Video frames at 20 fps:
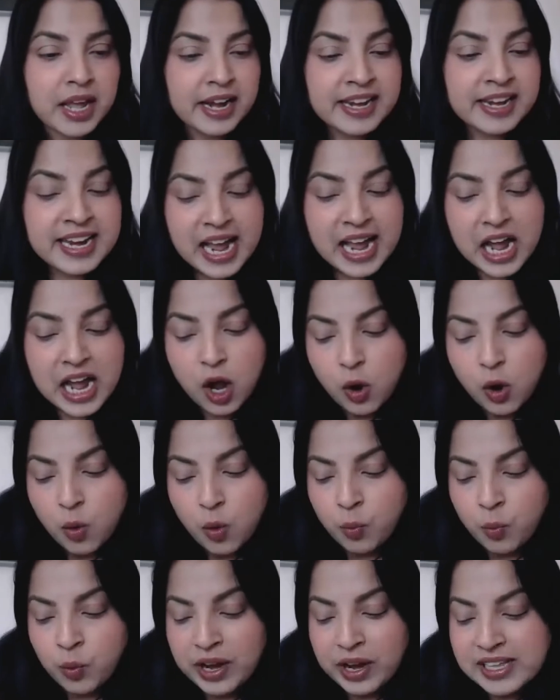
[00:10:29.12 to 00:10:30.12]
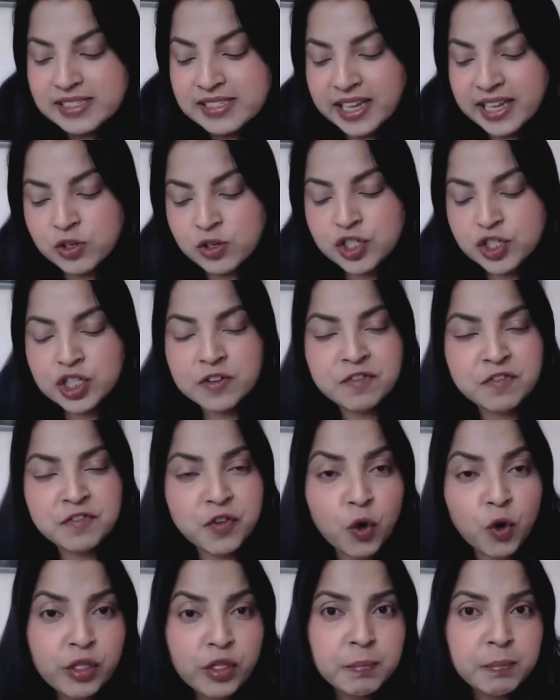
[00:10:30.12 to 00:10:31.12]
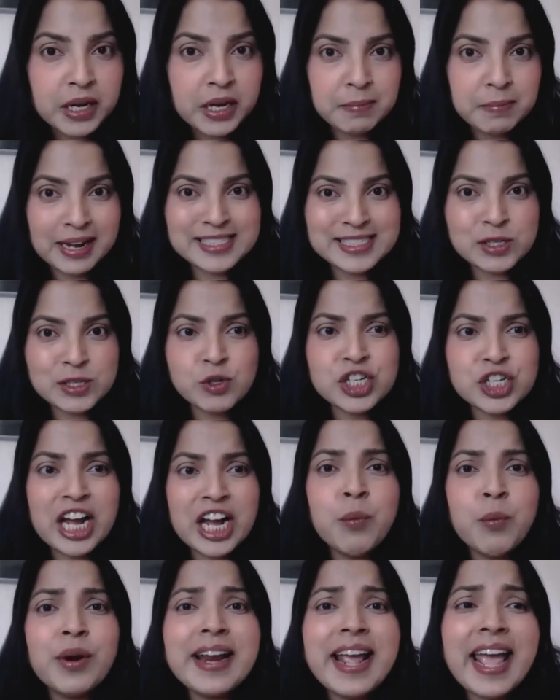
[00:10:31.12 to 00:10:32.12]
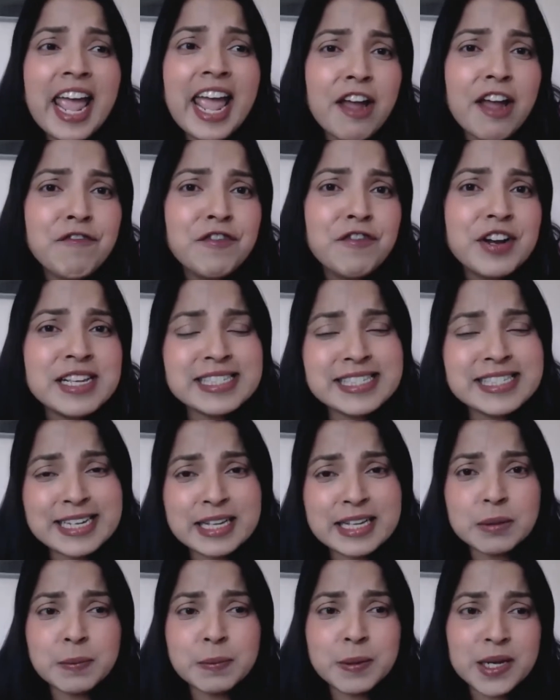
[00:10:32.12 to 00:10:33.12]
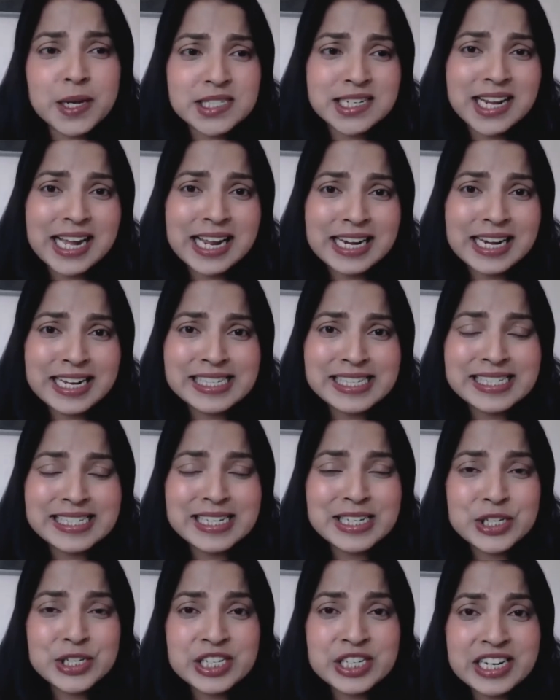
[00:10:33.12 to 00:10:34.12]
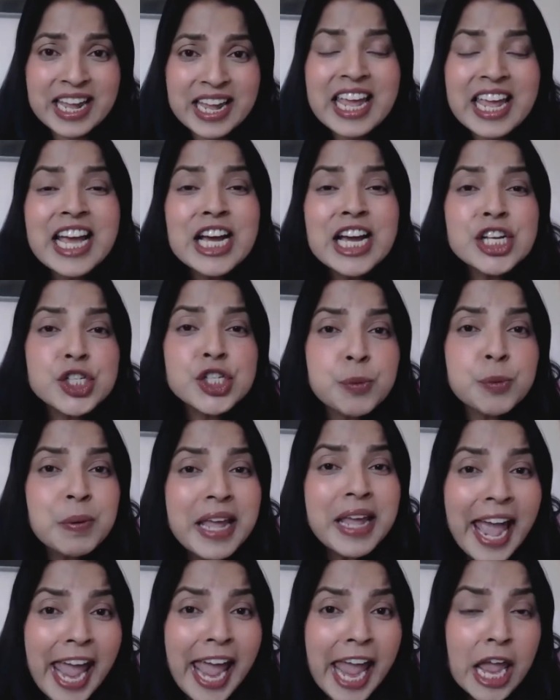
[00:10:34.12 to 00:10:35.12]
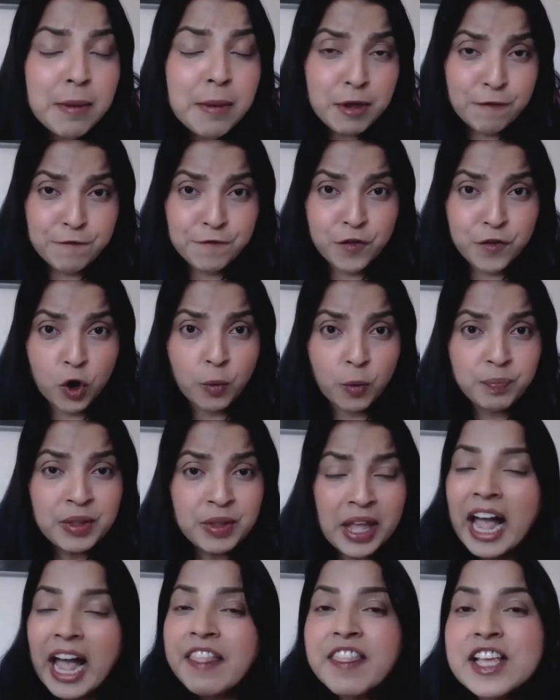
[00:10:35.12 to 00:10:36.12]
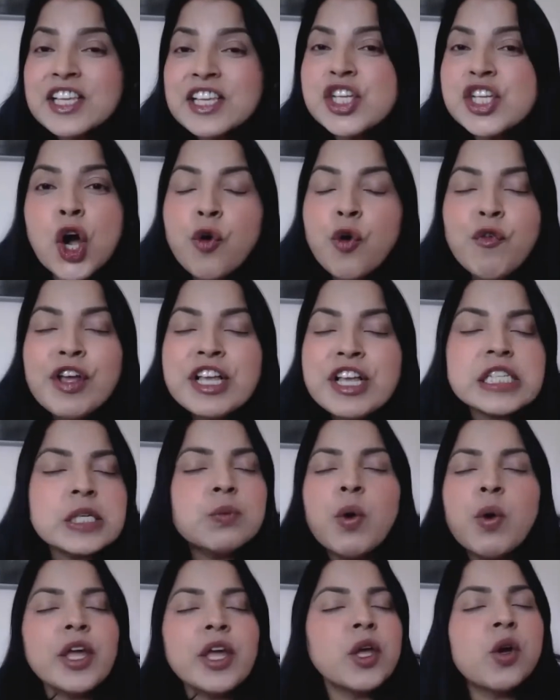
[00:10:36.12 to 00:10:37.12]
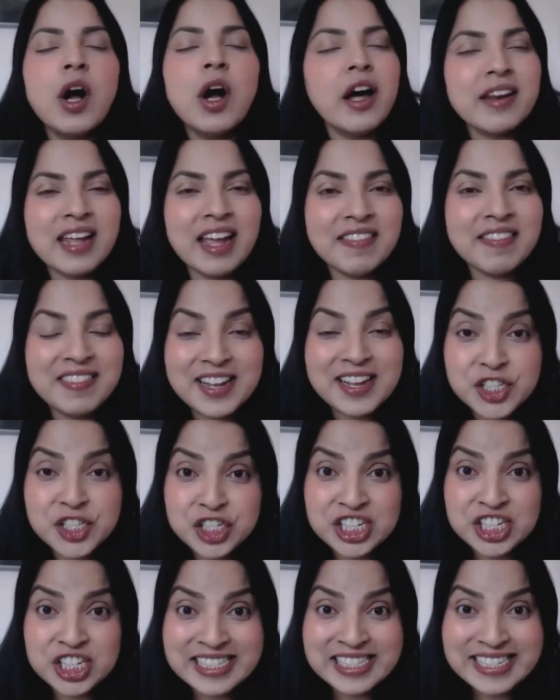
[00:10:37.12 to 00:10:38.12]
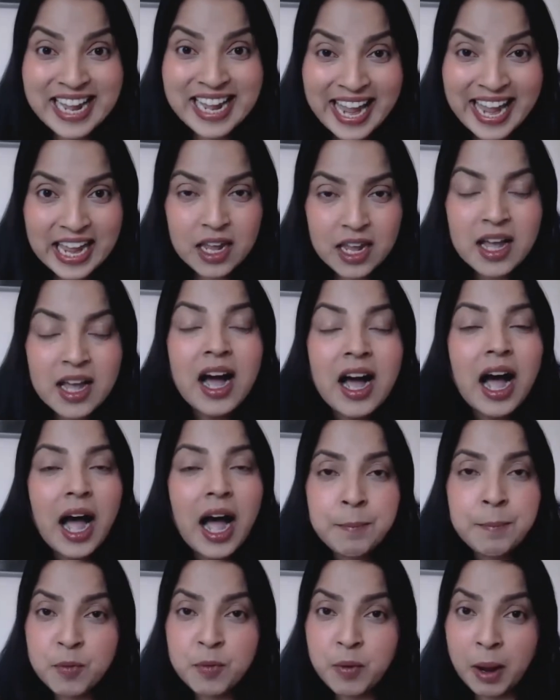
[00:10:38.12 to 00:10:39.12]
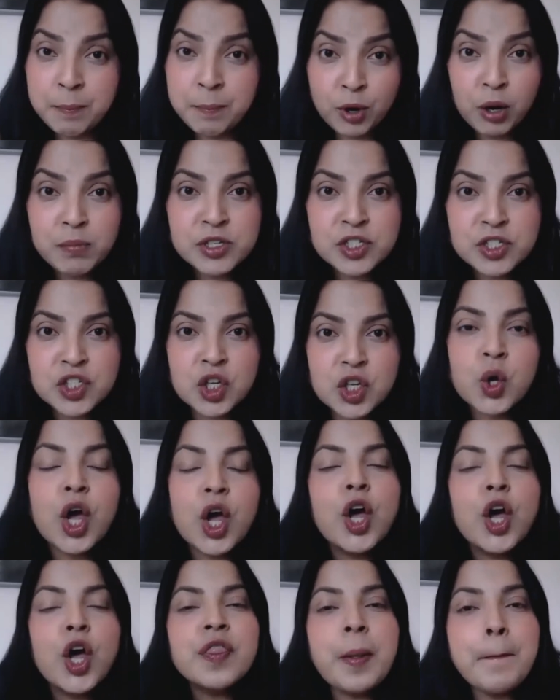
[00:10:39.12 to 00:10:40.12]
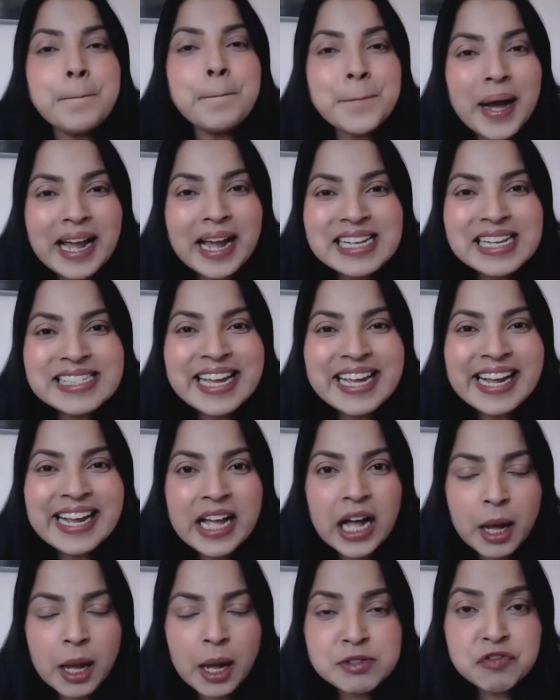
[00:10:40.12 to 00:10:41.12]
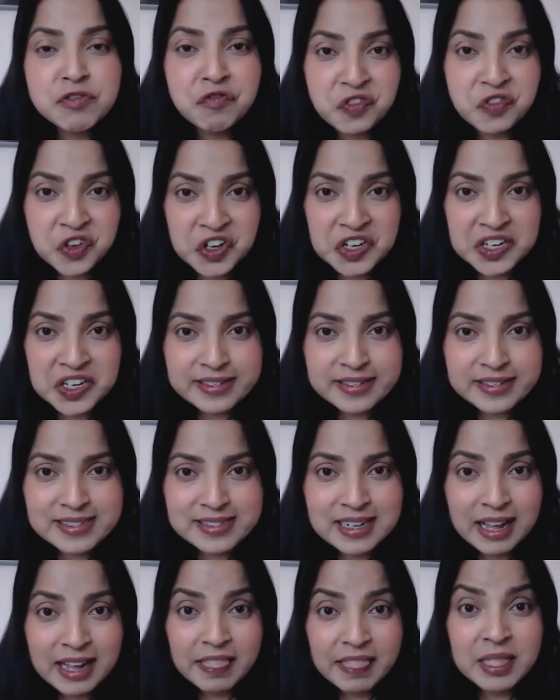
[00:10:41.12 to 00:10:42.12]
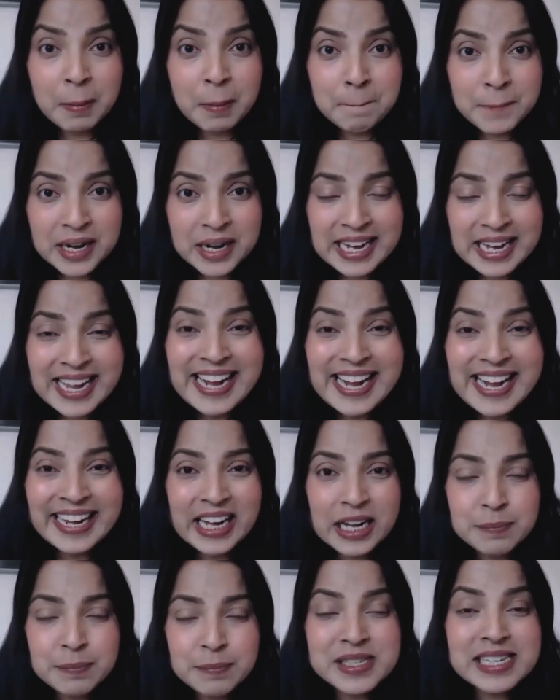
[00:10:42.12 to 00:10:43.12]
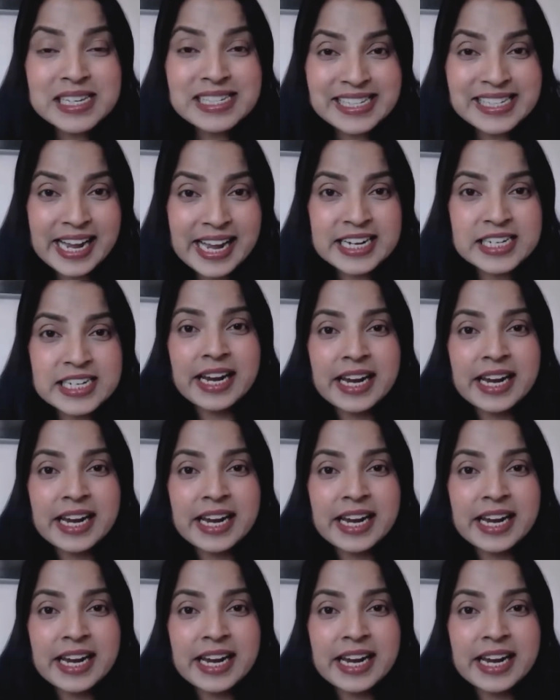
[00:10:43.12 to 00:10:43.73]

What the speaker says: Now, let's get on to the fourth money mindset, which I want every single person here listening today to be aiming for. And there's no reason why you can't get there today. I promise you, the mindset comes first, the money comes second.